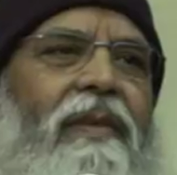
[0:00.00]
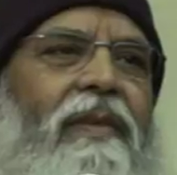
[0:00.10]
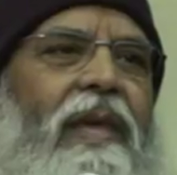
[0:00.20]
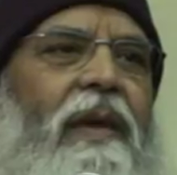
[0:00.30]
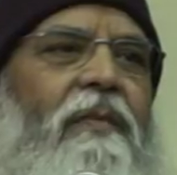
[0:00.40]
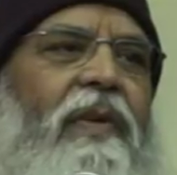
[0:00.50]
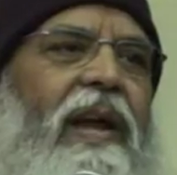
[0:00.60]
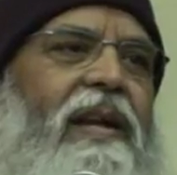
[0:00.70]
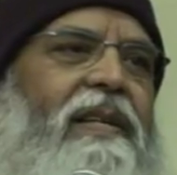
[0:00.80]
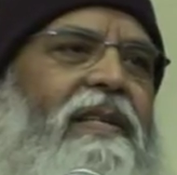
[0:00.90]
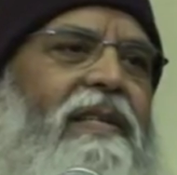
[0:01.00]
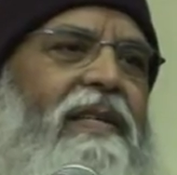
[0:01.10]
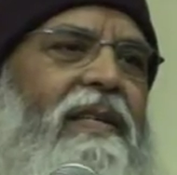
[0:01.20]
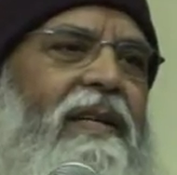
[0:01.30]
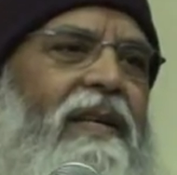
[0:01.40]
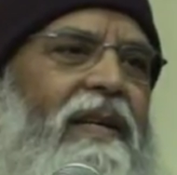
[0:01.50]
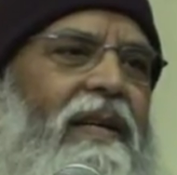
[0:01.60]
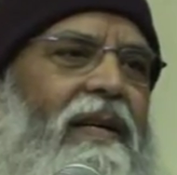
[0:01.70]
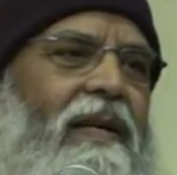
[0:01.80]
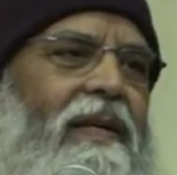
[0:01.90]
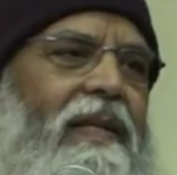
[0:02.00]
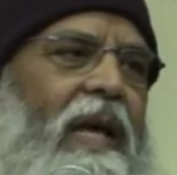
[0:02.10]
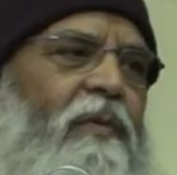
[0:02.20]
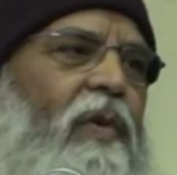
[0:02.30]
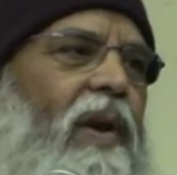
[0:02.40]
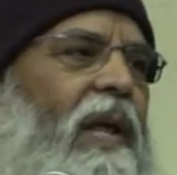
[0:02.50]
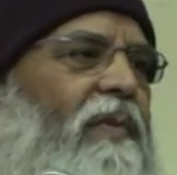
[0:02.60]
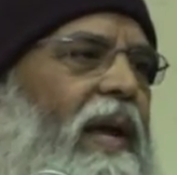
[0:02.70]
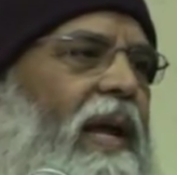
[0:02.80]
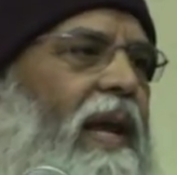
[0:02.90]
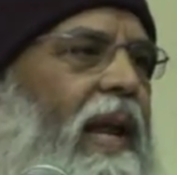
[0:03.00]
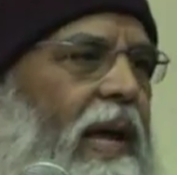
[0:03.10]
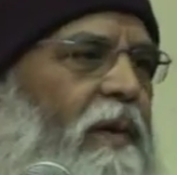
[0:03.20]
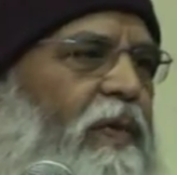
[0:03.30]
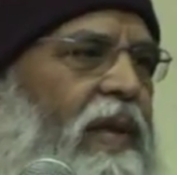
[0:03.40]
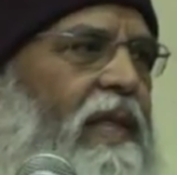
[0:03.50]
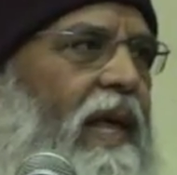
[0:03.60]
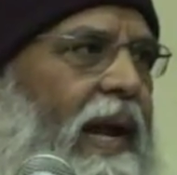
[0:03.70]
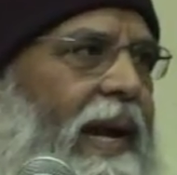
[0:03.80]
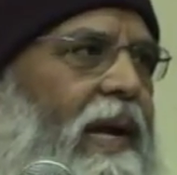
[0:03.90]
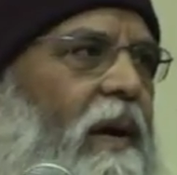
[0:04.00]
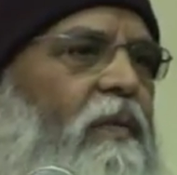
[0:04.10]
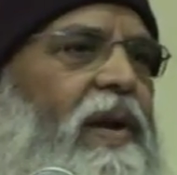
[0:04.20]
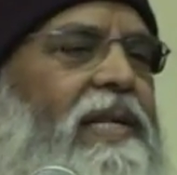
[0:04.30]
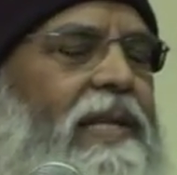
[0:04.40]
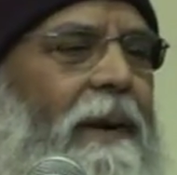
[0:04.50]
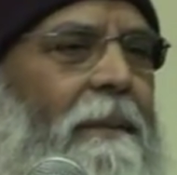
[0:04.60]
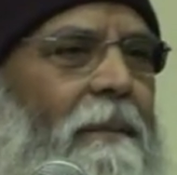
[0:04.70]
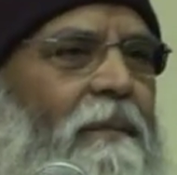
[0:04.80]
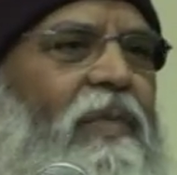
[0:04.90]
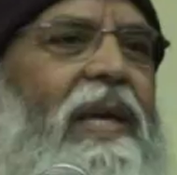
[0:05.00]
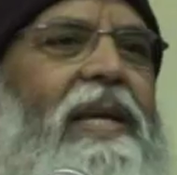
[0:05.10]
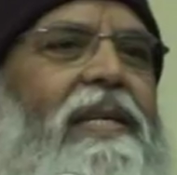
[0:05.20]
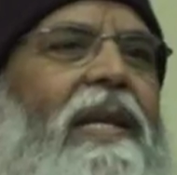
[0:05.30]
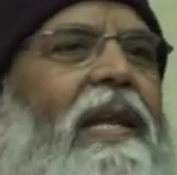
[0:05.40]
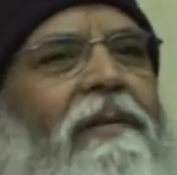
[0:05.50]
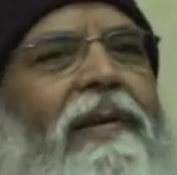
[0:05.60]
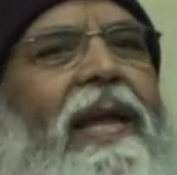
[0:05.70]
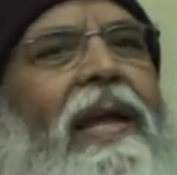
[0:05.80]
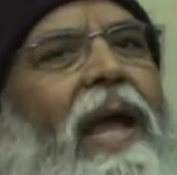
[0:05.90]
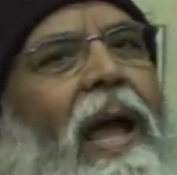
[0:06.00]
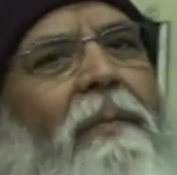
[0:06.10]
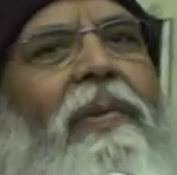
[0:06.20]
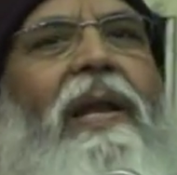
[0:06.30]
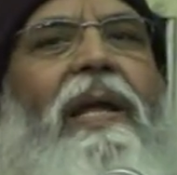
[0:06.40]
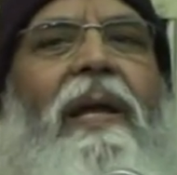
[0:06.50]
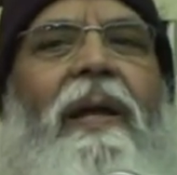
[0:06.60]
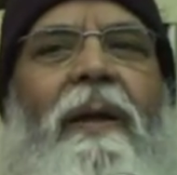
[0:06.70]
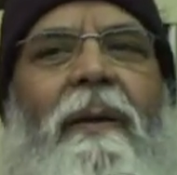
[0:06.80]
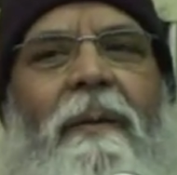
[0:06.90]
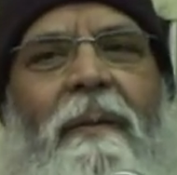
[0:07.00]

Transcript: See, friends, therefore, living life in the light of wisdom is living happily.